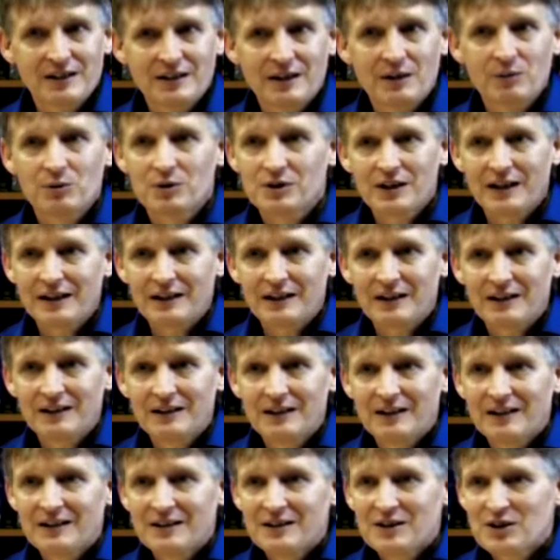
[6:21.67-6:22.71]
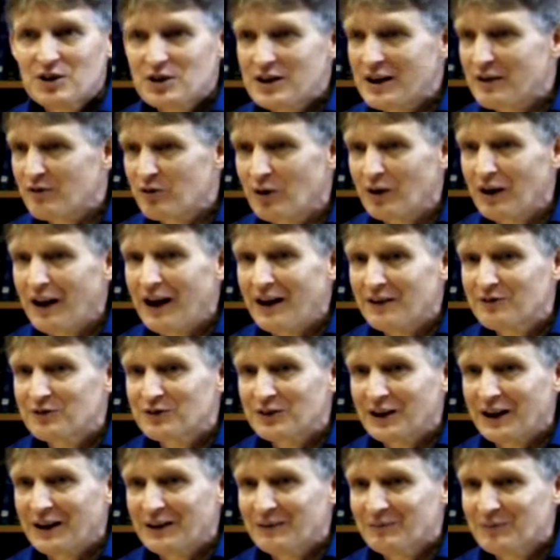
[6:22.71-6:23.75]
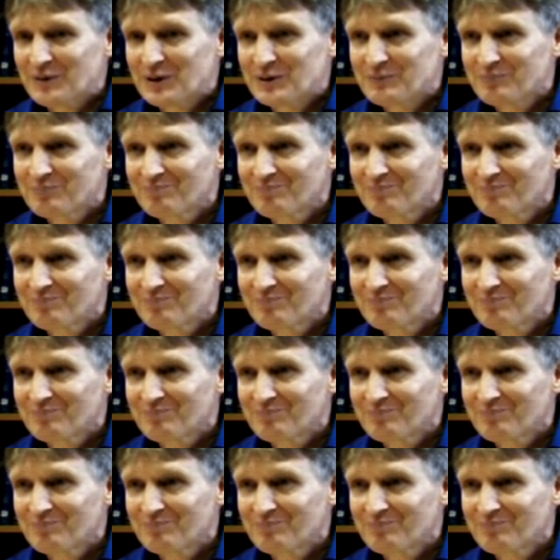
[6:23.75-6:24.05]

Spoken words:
It would take several lifetimes.